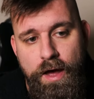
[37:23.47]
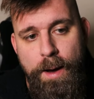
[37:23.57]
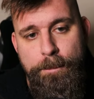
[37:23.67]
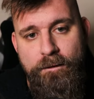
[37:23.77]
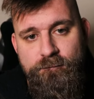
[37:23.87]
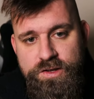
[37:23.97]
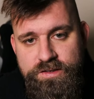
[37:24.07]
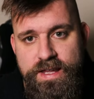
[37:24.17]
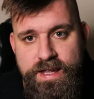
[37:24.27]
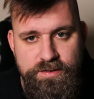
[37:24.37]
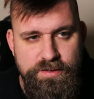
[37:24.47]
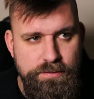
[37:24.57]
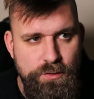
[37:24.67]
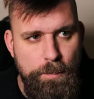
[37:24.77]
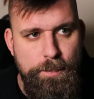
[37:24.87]
Obviously, it's
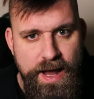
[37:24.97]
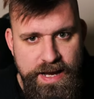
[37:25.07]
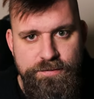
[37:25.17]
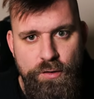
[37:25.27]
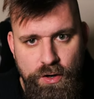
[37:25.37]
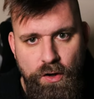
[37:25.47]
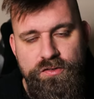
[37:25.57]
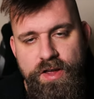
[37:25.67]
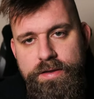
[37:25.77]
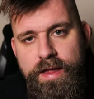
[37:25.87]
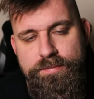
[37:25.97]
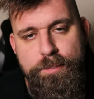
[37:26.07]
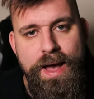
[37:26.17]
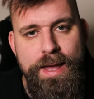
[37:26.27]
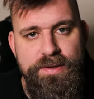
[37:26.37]
not paid for content. They
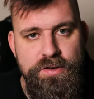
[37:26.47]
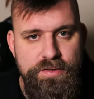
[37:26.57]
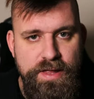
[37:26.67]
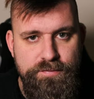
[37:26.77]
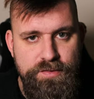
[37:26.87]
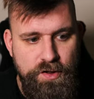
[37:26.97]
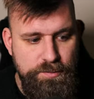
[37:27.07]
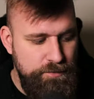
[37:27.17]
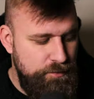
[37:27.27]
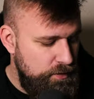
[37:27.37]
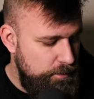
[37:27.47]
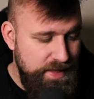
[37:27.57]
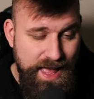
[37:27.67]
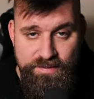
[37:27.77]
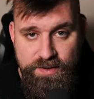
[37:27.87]
haven't paid me to do the advertisement for them, but
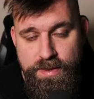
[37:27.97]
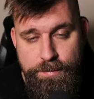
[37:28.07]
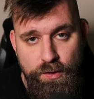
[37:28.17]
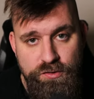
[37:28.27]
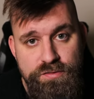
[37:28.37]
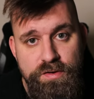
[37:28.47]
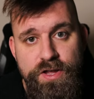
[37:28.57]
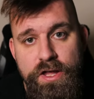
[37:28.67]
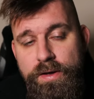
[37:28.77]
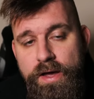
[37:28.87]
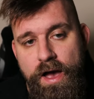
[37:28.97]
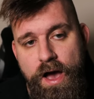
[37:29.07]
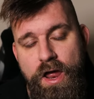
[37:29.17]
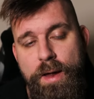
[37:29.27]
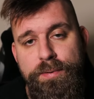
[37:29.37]
they have sent me the box to review,
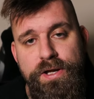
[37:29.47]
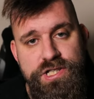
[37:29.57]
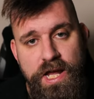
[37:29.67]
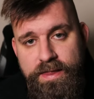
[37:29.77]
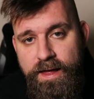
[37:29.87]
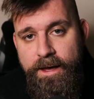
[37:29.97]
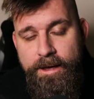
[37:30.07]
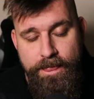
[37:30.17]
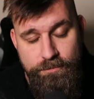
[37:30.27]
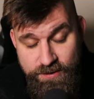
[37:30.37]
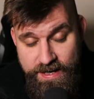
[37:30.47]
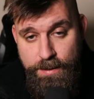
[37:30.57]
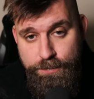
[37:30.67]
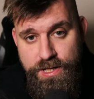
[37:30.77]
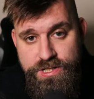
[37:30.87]
and I appreciate that. Really
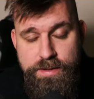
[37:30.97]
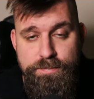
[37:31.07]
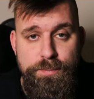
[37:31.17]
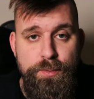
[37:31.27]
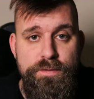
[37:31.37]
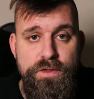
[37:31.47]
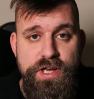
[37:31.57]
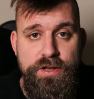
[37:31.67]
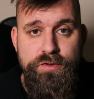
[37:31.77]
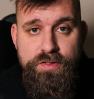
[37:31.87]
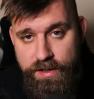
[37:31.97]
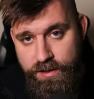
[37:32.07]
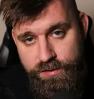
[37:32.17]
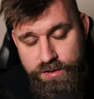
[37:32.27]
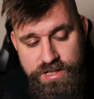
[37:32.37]
appreciate them supporting the channel, so
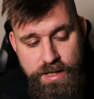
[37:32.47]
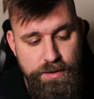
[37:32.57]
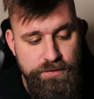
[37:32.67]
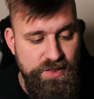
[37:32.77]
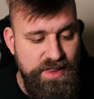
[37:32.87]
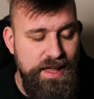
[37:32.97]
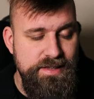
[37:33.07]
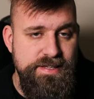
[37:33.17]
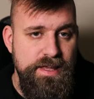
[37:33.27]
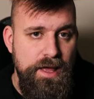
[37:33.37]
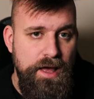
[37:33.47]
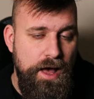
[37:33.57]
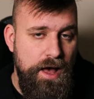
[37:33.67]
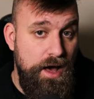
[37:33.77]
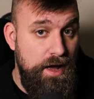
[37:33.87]
thank you to GW for that.
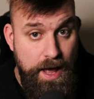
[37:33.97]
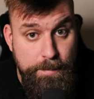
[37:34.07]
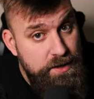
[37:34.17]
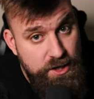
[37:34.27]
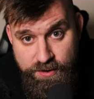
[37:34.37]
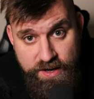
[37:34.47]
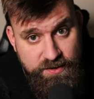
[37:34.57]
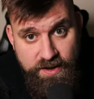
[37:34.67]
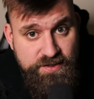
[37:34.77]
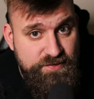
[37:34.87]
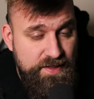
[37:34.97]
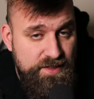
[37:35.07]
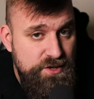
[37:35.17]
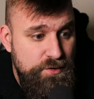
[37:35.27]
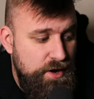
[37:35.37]
I am going to criticize the fact
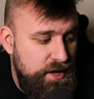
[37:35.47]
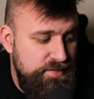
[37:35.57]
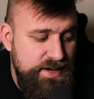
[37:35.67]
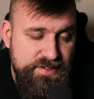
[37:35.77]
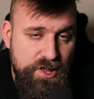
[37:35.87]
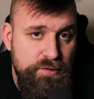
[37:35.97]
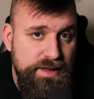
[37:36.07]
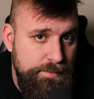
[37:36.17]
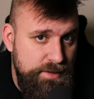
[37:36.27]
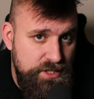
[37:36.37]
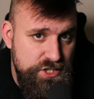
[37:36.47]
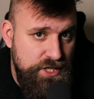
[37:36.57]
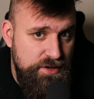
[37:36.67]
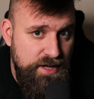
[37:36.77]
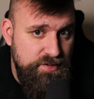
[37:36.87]
that you are going to release only a limited edition
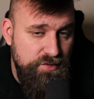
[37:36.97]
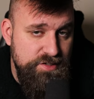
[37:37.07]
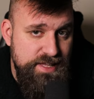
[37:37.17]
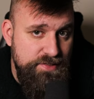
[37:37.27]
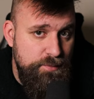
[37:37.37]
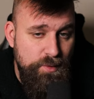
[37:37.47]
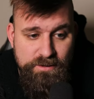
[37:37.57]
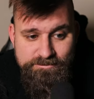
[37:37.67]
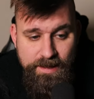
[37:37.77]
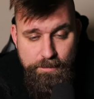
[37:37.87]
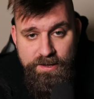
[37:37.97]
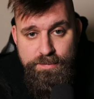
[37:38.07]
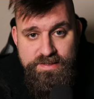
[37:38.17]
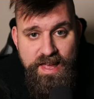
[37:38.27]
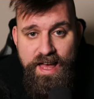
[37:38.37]
codex and not a standard one. Makes
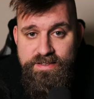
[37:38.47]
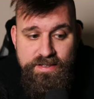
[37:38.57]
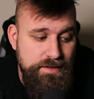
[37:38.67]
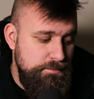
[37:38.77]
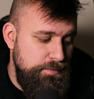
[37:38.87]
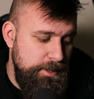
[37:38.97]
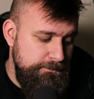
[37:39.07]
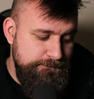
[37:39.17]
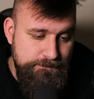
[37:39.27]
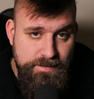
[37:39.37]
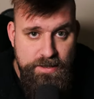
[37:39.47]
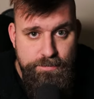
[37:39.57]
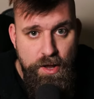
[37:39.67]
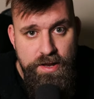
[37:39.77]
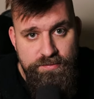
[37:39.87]
me sad, but that's
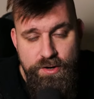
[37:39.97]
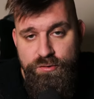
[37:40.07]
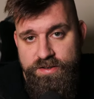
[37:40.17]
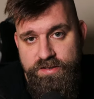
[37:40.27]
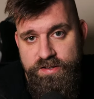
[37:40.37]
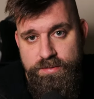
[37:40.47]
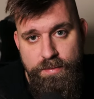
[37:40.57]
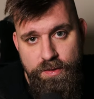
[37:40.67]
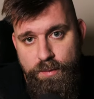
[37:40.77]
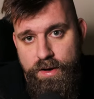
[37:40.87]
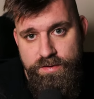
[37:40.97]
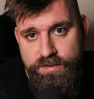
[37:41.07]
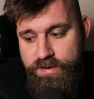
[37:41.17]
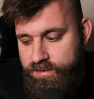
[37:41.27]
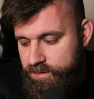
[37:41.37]
my only real criticism. Otherwise,
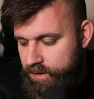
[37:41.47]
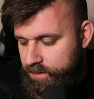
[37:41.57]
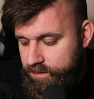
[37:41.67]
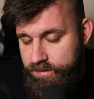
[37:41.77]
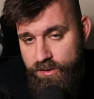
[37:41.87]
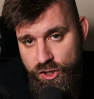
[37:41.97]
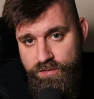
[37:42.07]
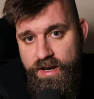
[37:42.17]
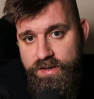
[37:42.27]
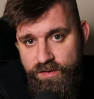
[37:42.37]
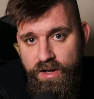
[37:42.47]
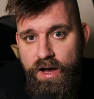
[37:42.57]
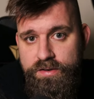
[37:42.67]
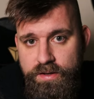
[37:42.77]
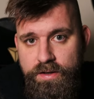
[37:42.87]
this is a good release for
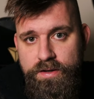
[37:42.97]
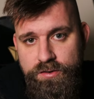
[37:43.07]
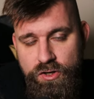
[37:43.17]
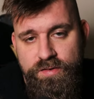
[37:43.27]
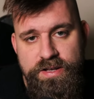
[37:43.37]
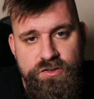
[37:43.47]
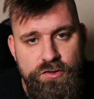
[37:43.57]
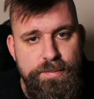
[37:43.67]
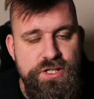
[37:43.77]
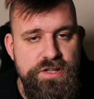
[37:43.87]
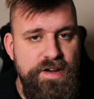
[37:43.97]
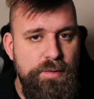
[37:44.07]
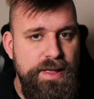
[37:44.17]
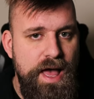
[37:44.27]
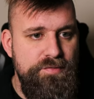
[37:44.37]
Guard. It's a good release. Not to mention the fact
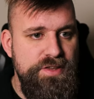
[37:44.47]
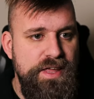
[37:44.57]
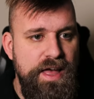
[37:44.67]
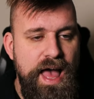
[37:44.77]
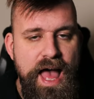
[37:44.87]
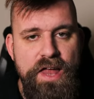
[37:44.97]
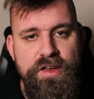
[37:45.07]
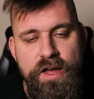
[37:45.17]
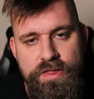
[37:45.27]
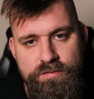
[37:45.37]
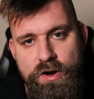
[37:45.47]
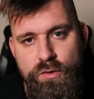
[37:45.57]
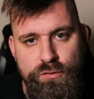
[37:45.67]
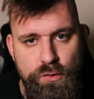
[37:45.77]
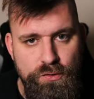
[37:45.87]
that we haven't yet had the
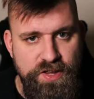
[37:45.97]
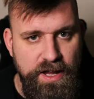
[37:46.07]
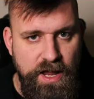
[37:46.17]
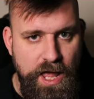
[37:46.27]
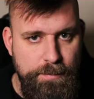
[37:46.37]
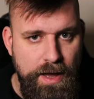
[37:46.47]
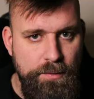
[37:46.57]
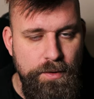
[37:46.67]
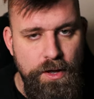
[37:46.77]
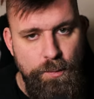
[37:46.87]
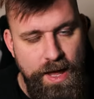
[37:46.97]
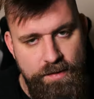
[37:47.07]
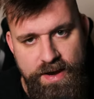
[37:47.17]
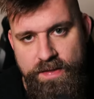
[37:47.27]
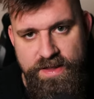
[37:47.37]
Rogal Dawn tank come out. We
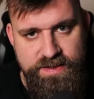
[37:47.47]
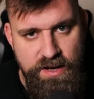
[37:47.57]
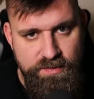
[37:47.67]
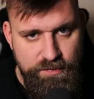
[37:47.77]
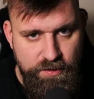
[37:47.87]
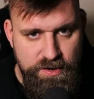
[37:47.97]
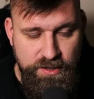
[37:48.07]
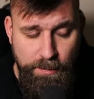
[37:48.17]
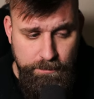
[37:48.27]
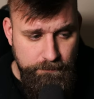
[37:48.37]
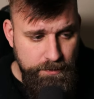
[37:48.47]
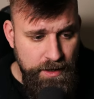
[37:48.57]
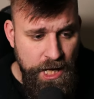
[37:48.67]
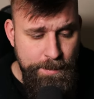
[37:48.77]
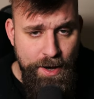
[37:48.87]
haven't had the Attilan Rough Riders
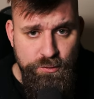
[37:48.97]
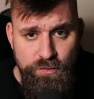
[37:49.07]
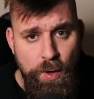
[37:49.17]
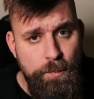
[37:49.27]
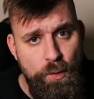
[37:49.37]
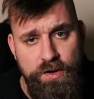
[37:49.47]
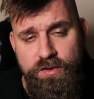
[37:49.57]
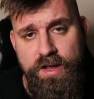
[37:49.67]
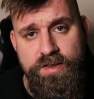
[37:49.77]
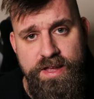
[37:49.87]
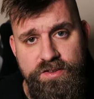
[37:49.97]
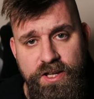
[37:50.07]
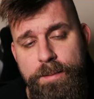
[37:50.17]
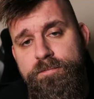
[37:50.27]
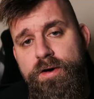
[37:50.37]
come out. So we've got more exciting things to
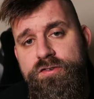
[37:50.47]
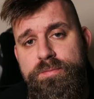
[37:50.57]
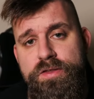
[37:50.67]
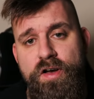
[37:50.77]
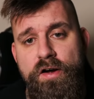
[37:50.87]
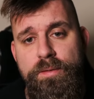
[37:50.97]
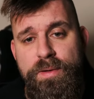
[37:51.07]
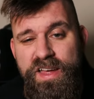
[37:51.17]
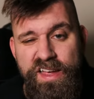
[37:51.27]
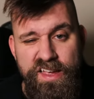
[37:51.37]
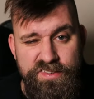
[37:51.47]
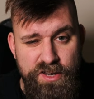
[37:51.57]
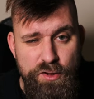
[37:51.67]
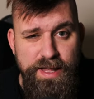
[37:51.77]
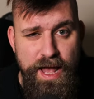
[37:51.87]
come for Astra Militarum. It's
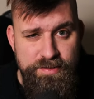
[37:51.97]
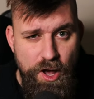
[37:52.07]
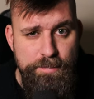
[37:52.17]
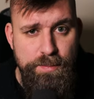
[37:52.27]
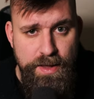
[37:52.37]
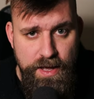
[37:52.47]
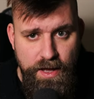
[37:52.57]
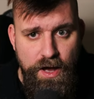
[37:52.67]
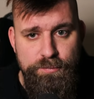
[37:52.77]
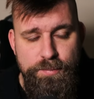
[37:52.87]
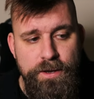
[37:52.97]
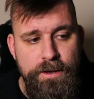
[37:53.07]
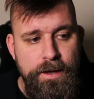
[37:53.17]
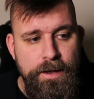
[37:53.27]
an okay time to be a Guardsman.